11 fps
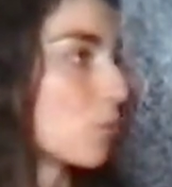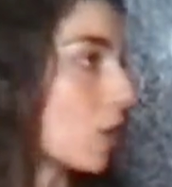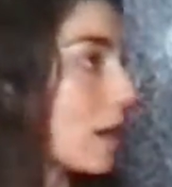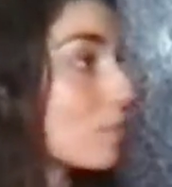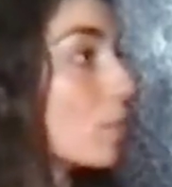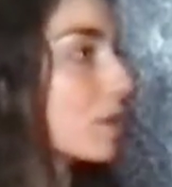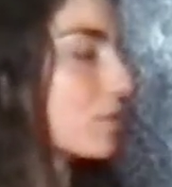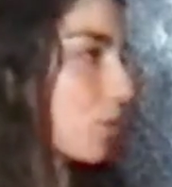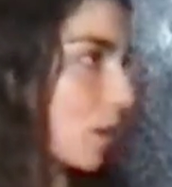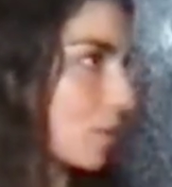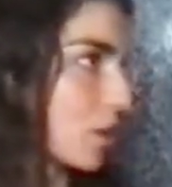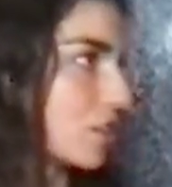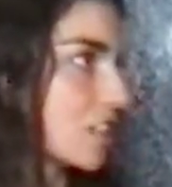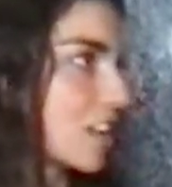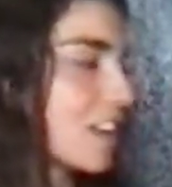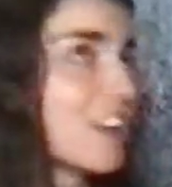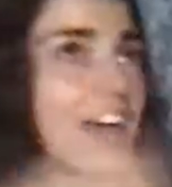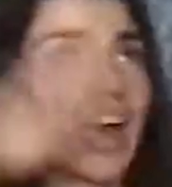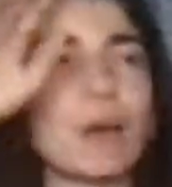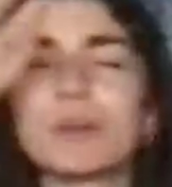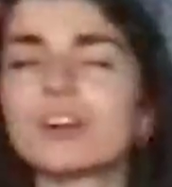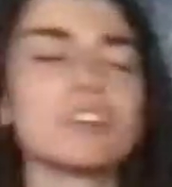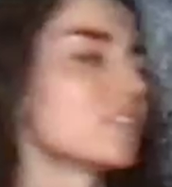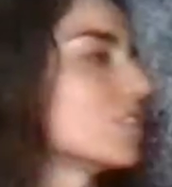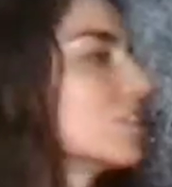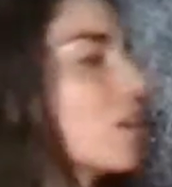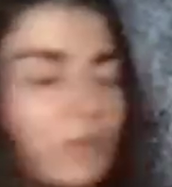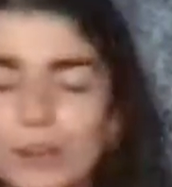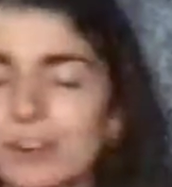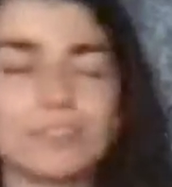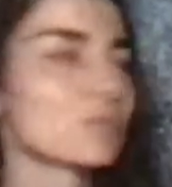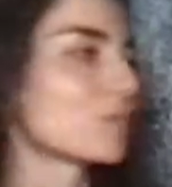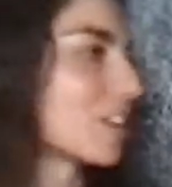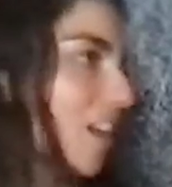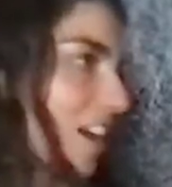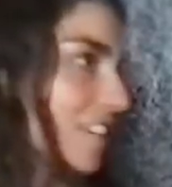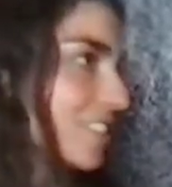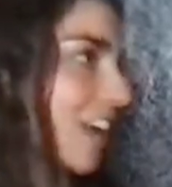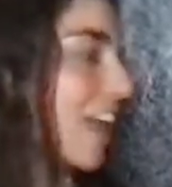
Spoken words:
right moment for one person, and we don't even know, we don't even realize,